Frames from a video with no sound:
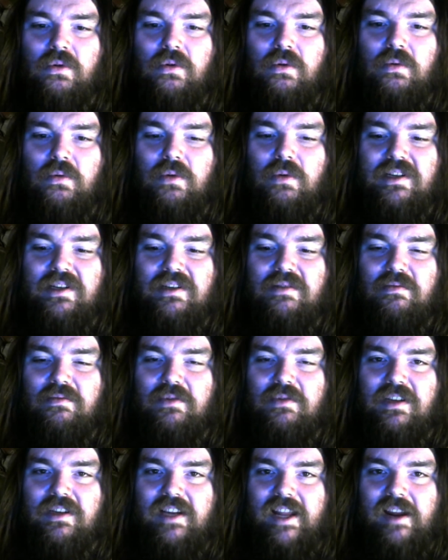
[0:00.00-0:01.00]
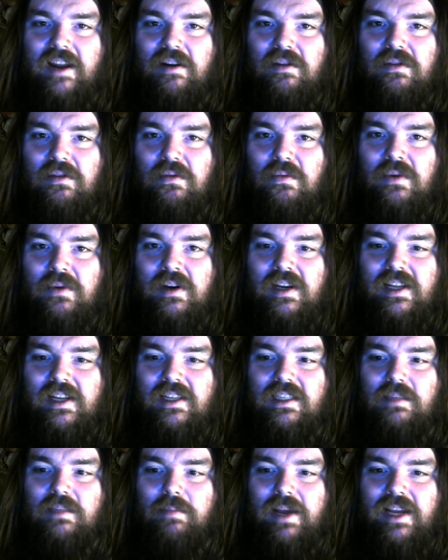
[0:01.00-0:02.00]
Was Deader the one
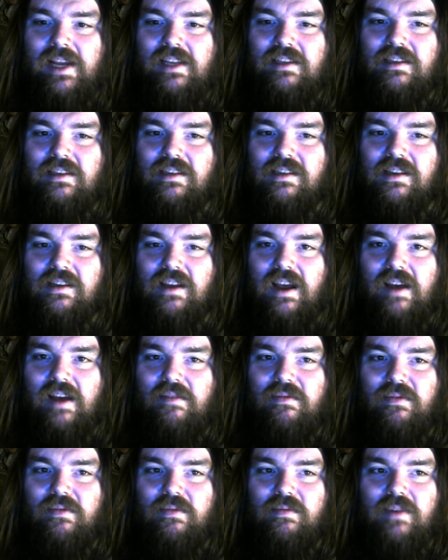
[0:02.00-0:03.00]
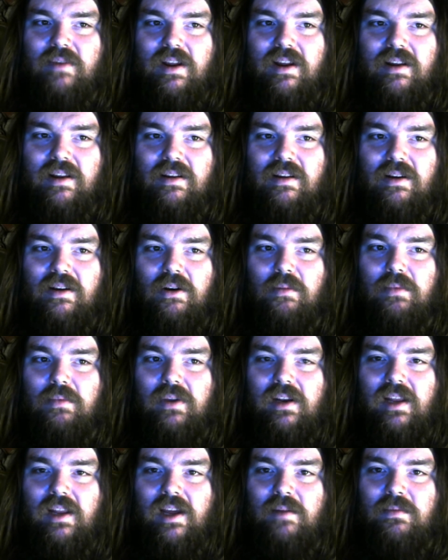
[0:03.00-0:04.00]
in space? Our
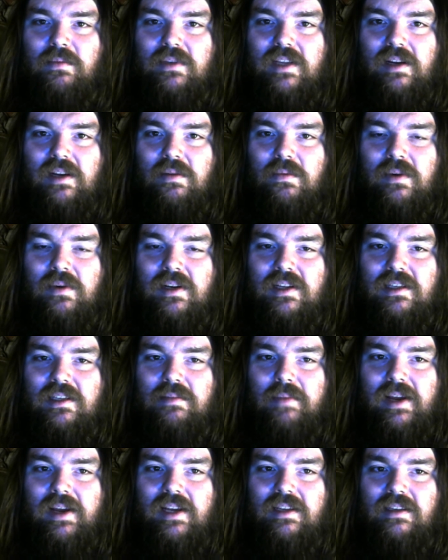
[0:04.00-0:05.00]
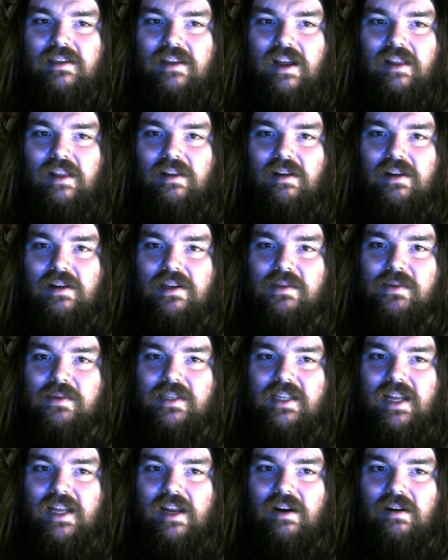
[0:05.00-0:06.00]
Bloodline, was that the one in space? I thought this was
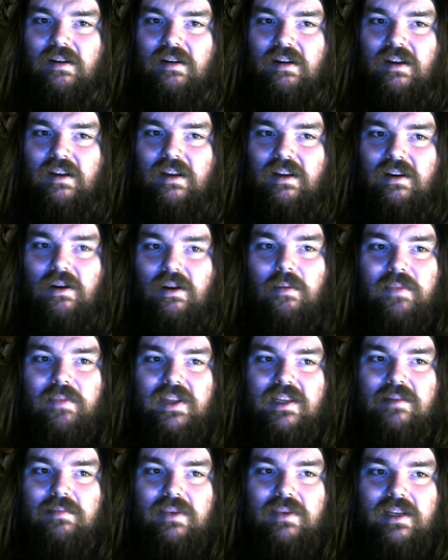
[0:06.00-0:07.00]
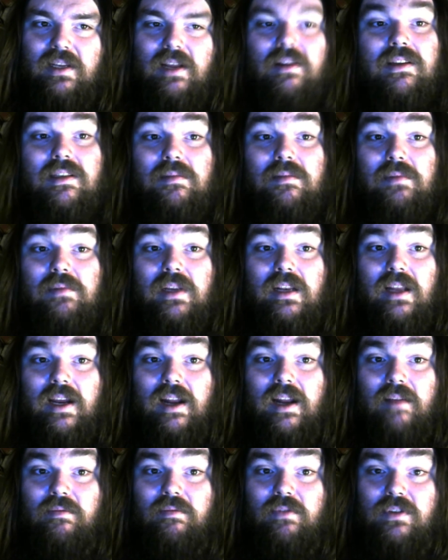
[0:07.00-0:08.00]
Deader. Nope, this is
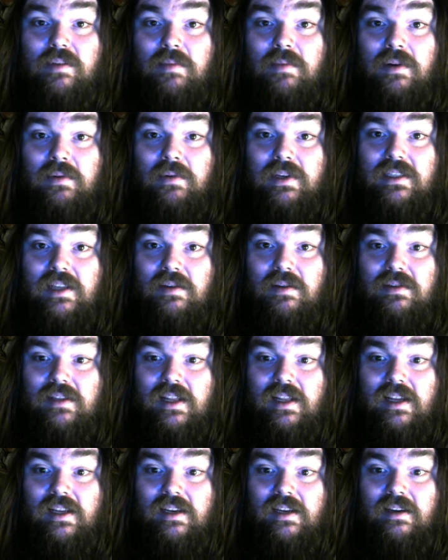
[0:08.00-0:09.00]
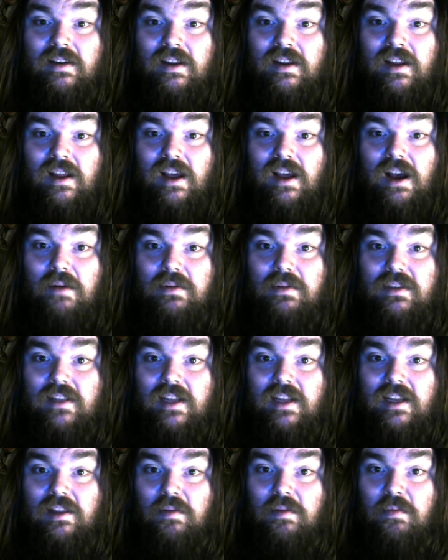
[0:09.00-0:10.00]
Bloodline. For some odd reason, I was thinking
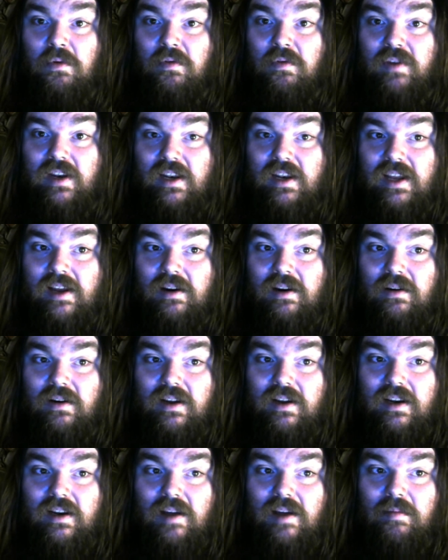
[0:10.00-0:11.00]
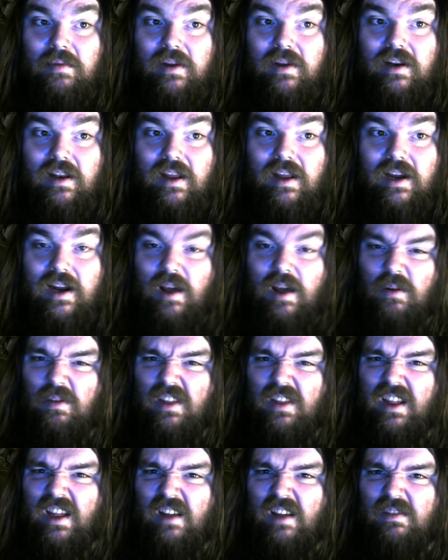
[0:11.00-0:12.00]
the movie Deader and not Bloodline. I
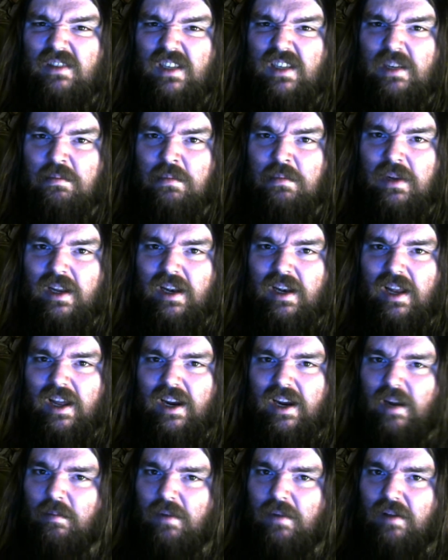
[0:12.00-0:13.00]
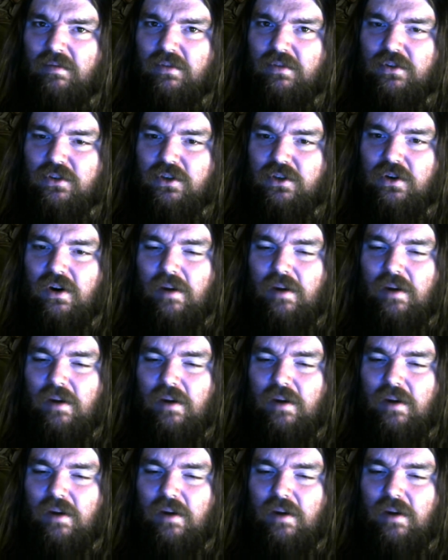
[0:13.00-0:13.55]
don't think I've seen Bloodline. I'm not for sure. I